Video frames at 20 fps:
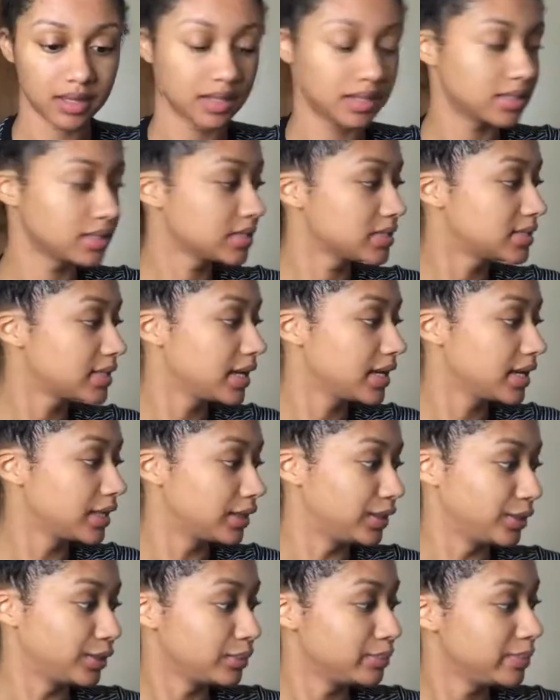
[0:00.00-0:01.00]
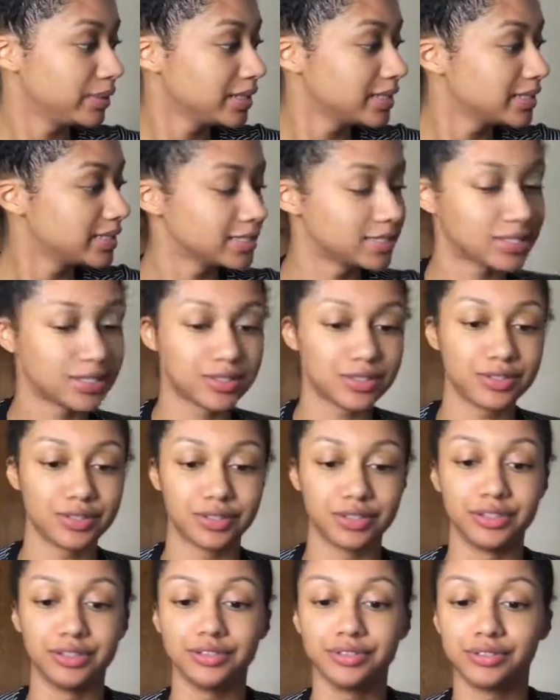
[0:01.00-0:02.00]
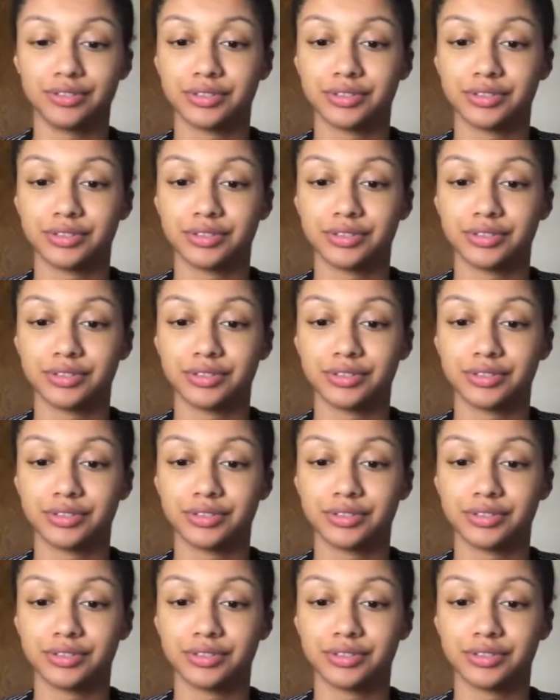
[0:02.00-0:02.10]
Let's take a little bit of this stuff.